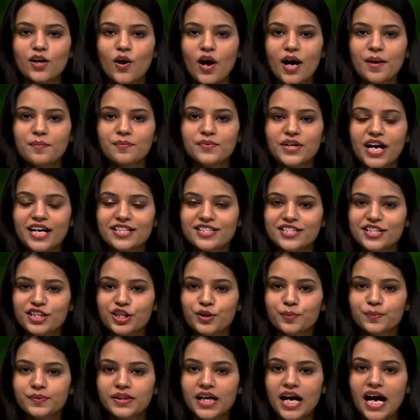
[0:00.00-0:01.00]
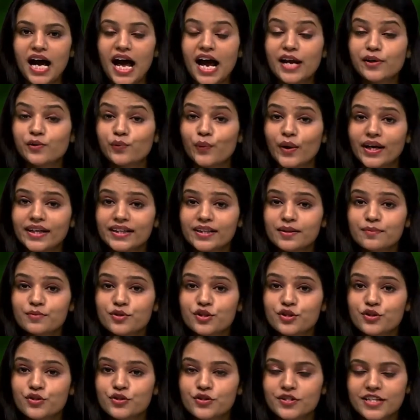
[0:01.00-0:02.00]
I'm Prachi Gupta and welcome
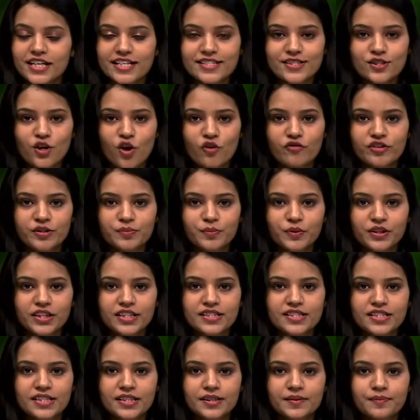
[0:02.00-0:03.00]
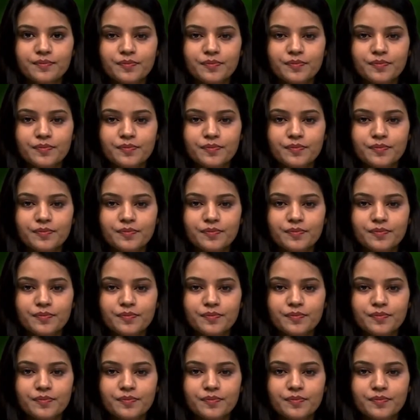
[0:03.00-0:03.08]
to today's COVID Bulletin.